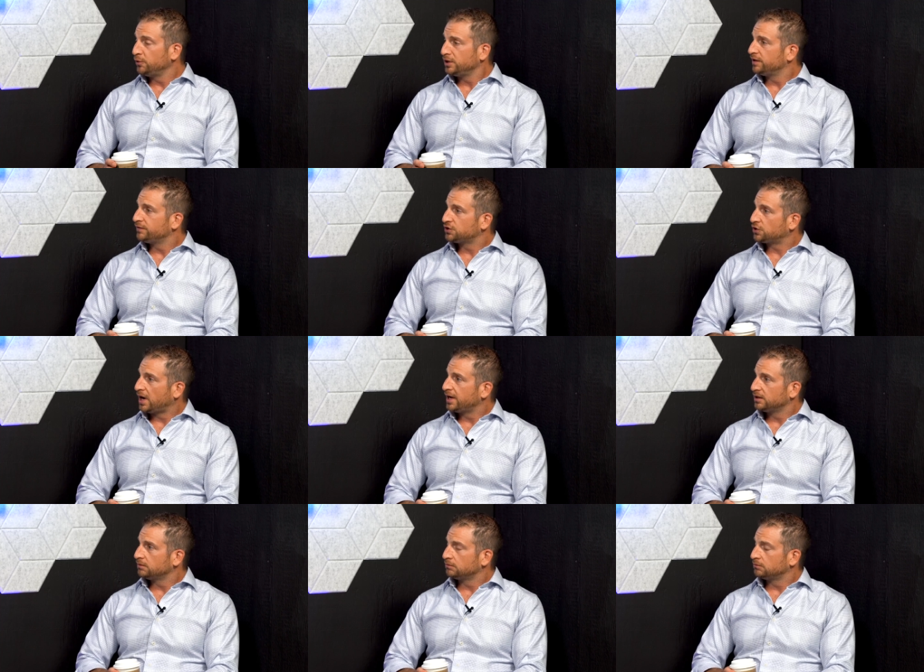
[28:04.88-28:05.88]
I wouldn't even try
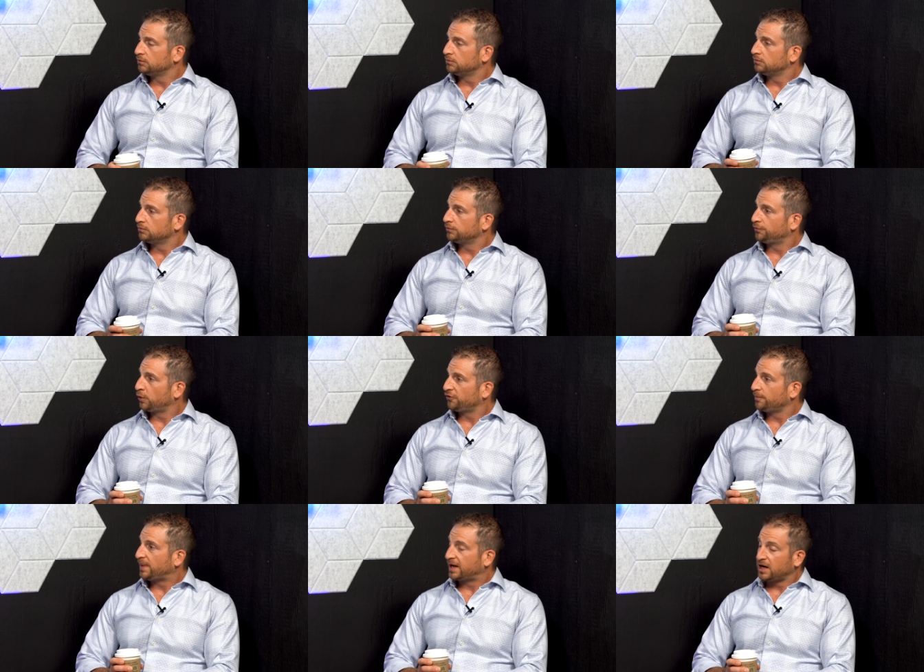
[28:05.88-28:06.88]
and
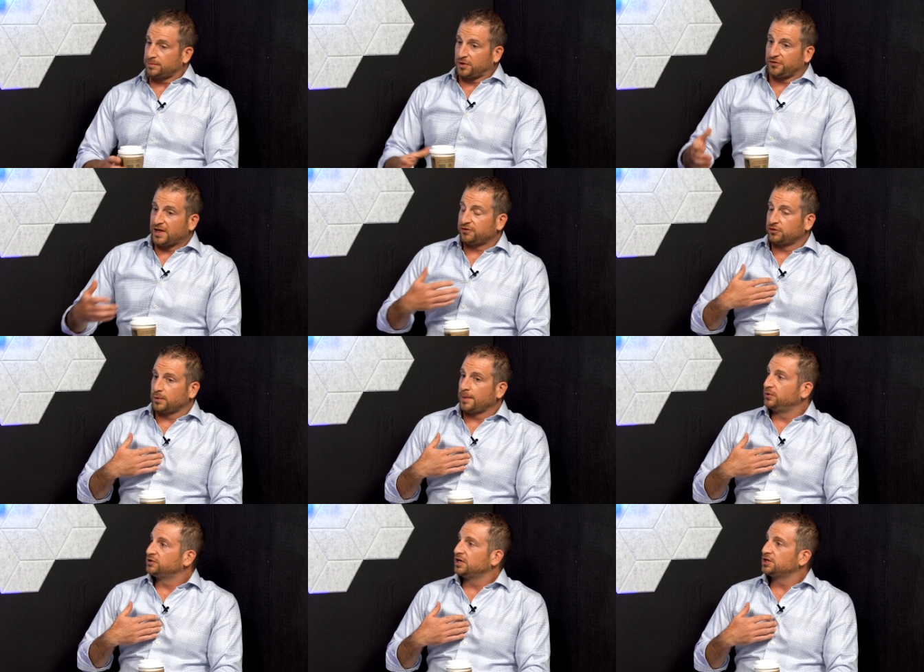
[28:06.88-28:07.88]
force it back on, because that's the
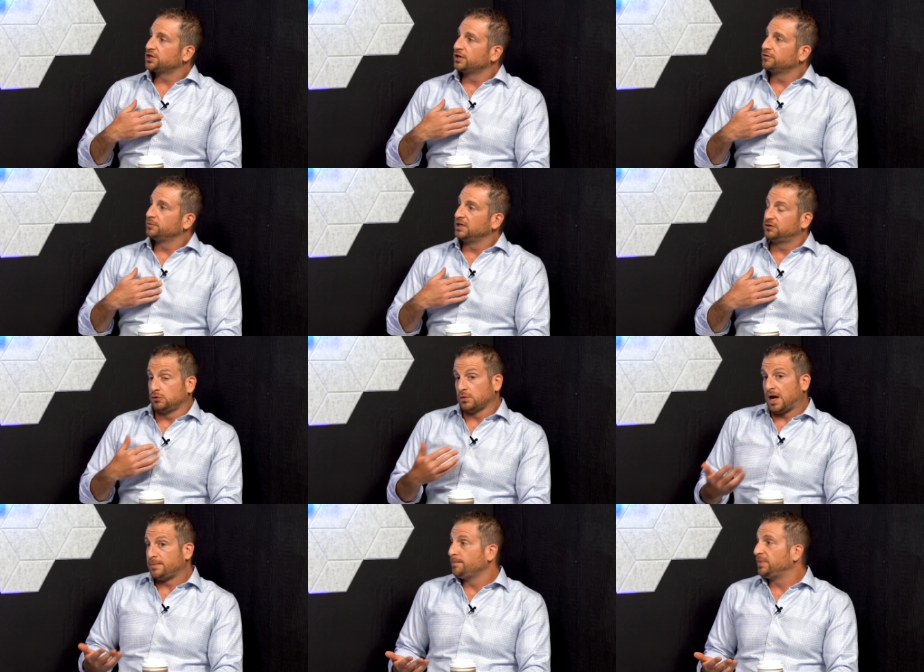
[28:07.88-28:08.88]
reputation of me too.
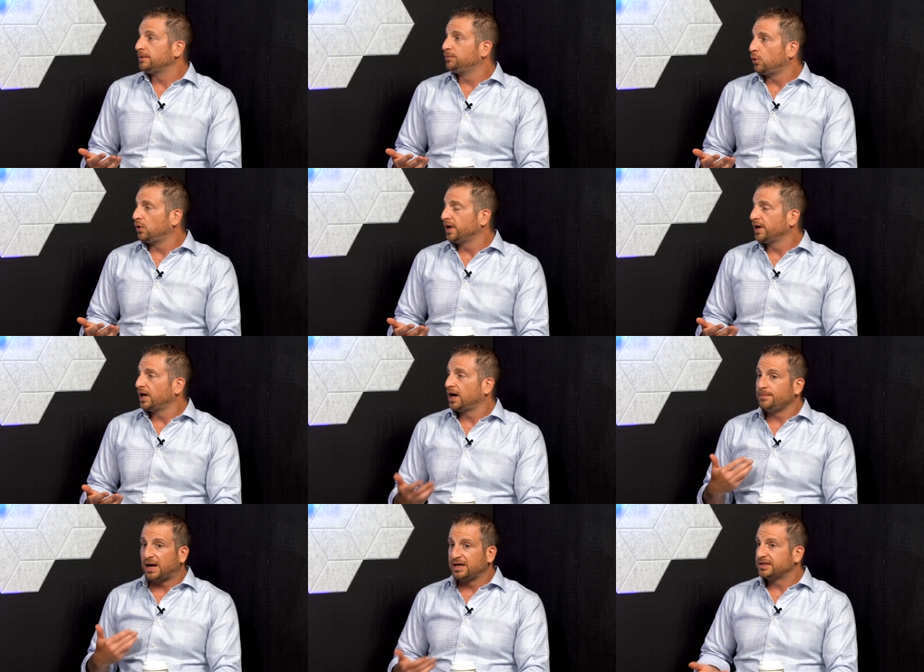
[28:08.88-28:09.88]
I'm a big boy.
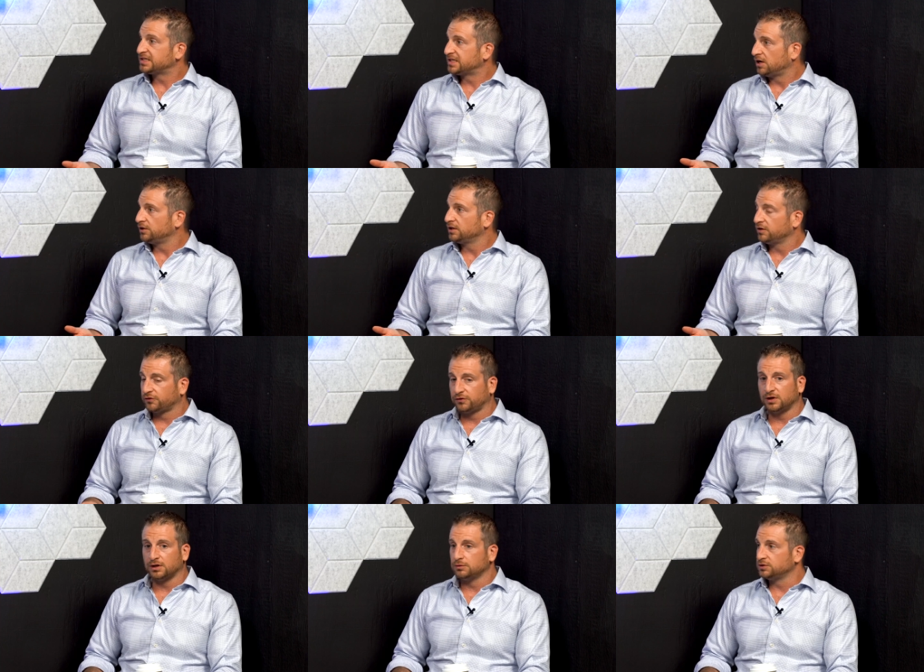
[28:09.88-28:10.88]
I buy and sell these,
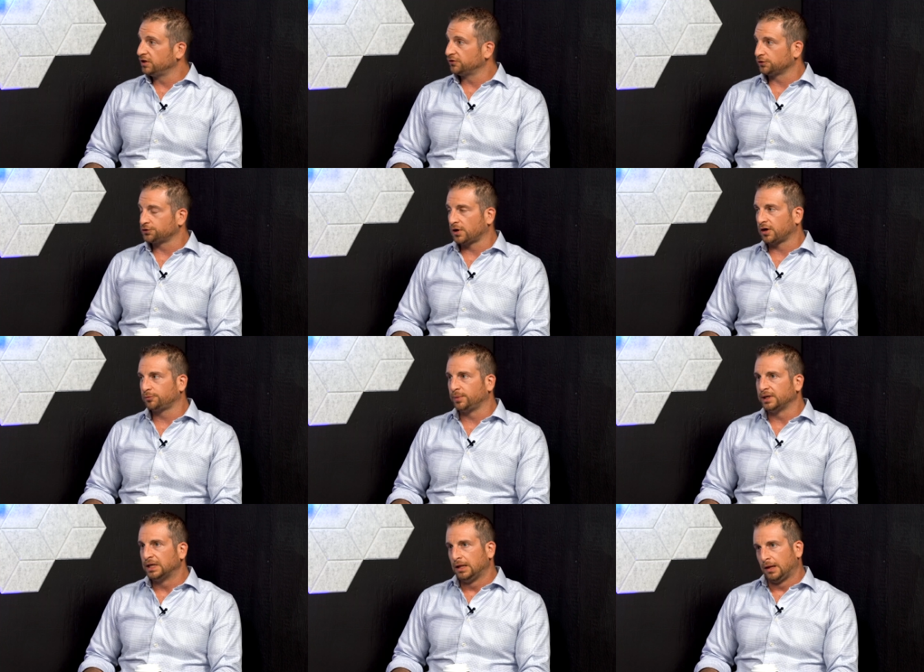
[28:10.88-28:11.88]
diesel trucks,
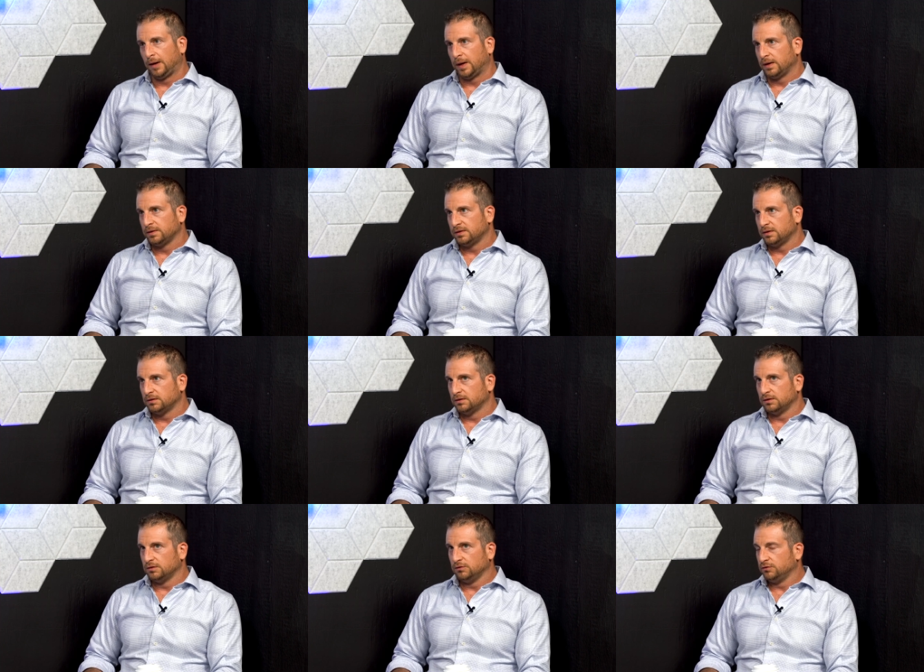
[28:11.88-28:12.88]
but
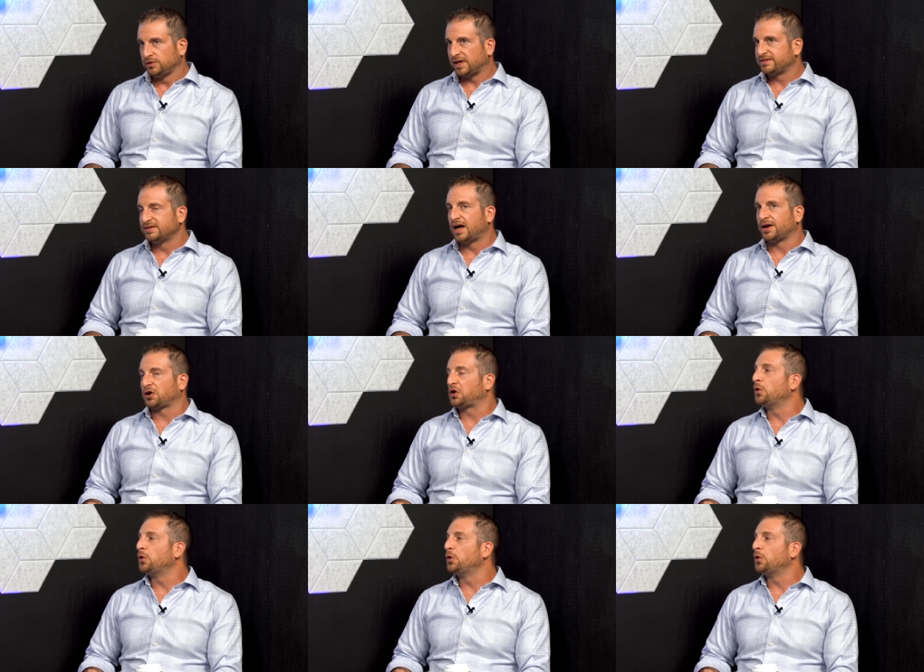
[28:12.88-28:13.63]
that's not a